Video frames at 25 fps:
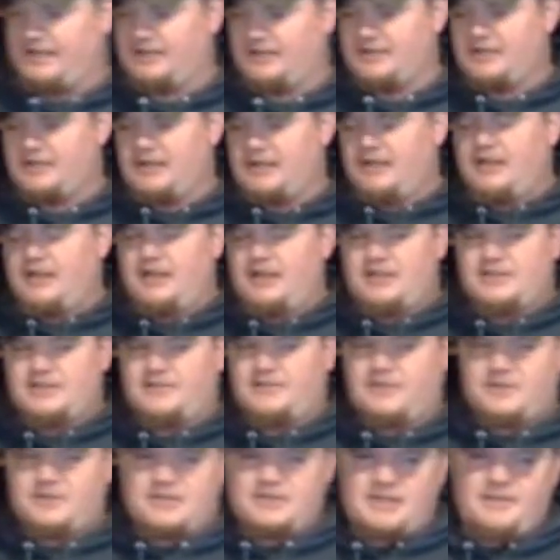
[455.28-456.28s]
else. It's the
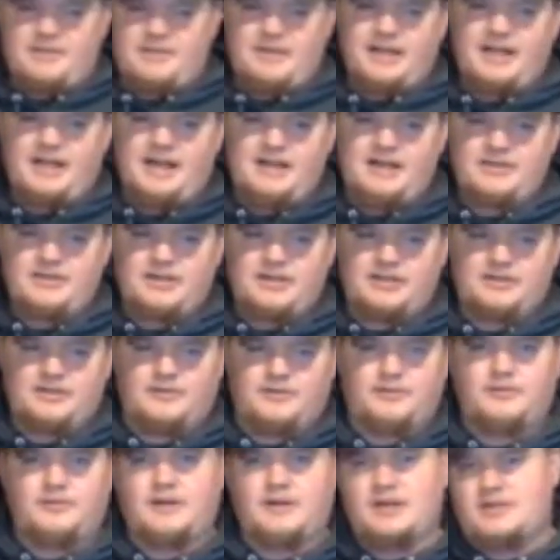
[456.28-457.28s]
first time I got like the
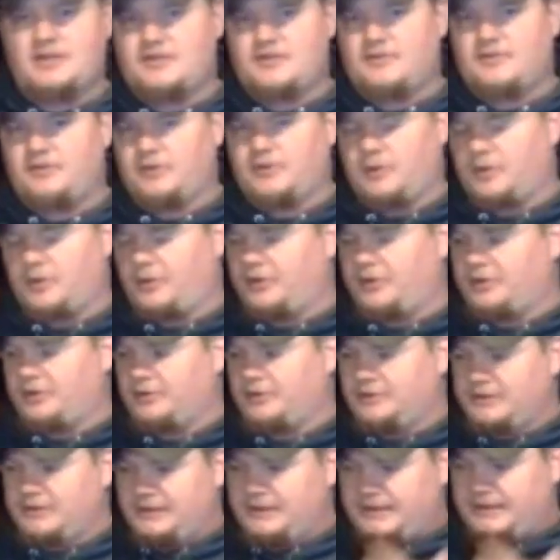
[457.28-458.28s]
fresh
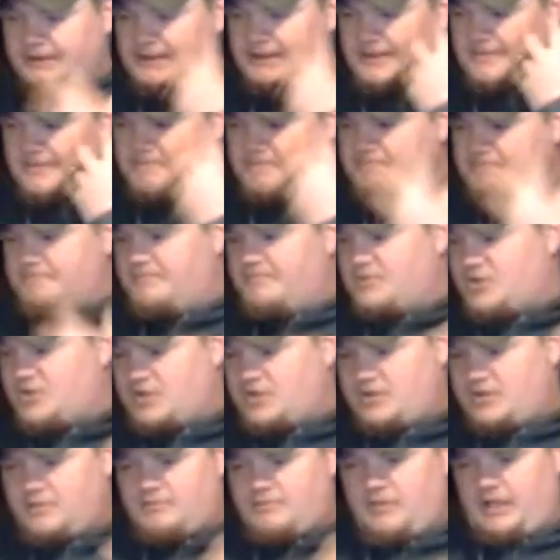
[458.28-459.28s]
floral,
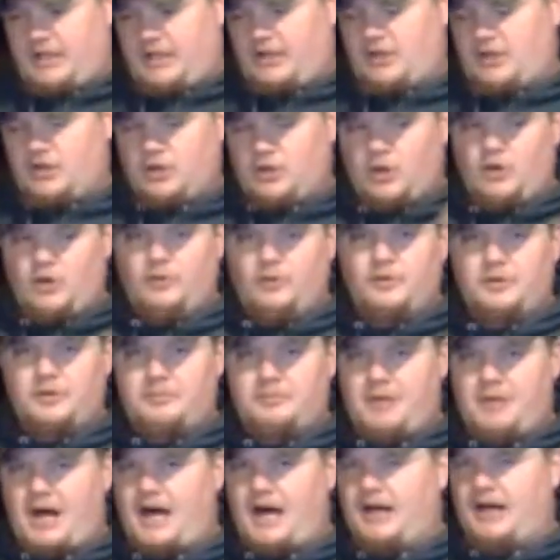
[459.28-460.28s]
like clover
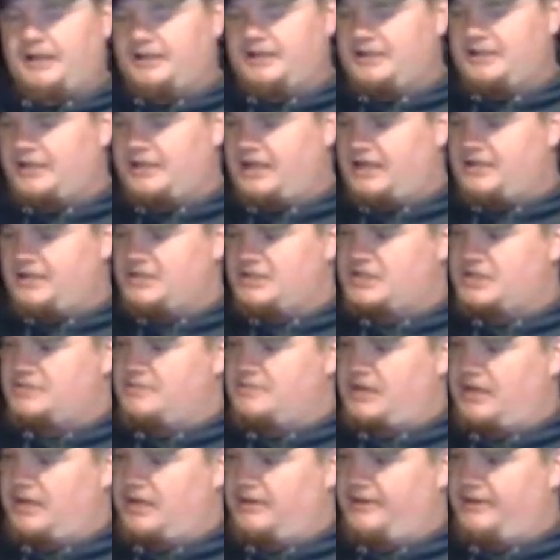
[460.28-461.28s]
pollen kind of
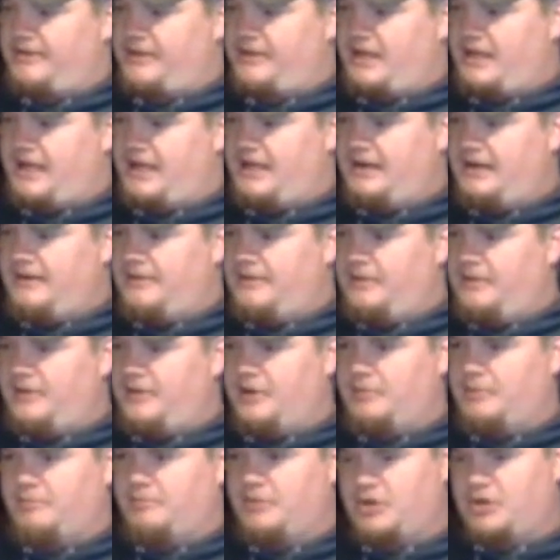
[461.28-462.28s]
smell, and then
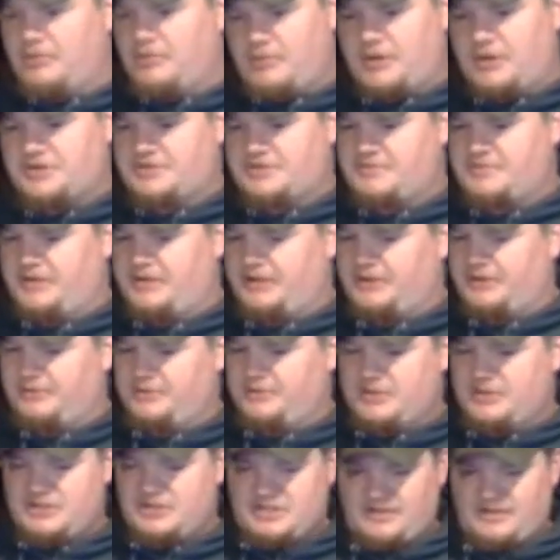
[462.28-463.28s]
the burnt marshmallow,
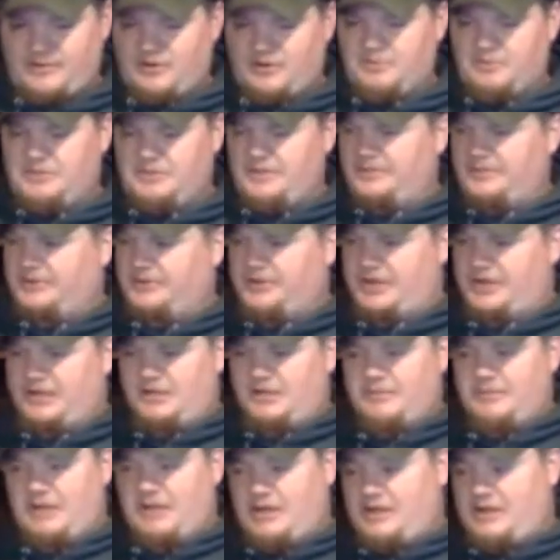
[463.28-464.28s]
which I've heard people talk
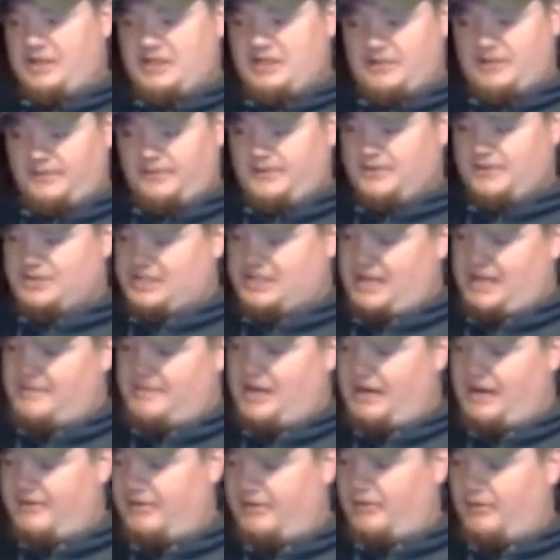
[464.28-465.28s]
about. That's the first time
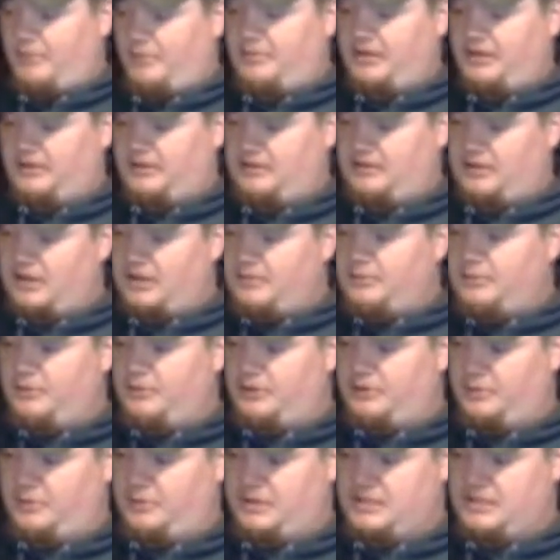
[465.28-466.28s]
I've ever picked it up
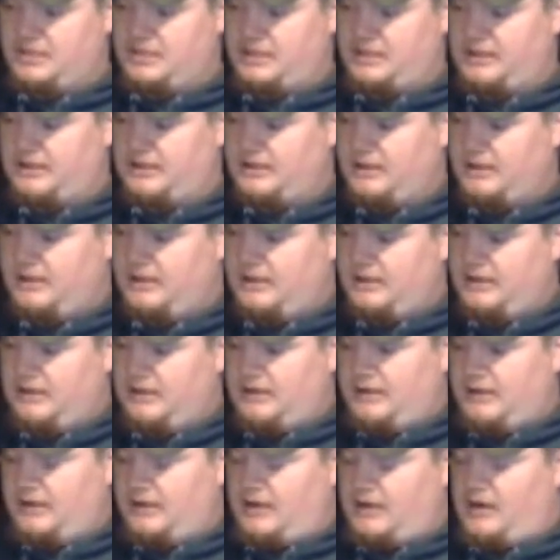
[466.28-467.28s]
with a whiskey.
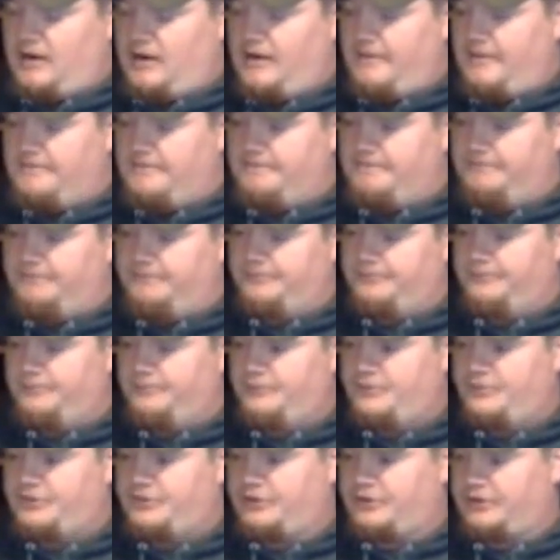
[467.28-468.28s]

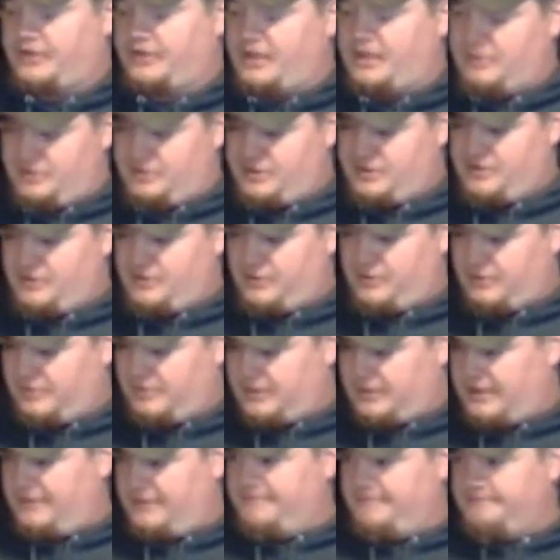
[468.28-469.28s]
So that was new for
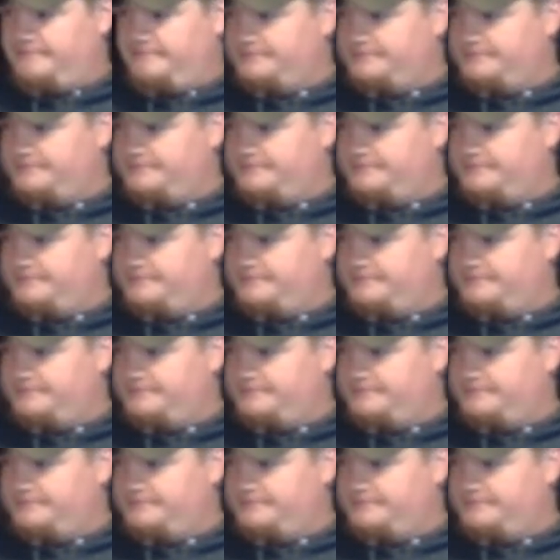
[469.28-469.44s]
me.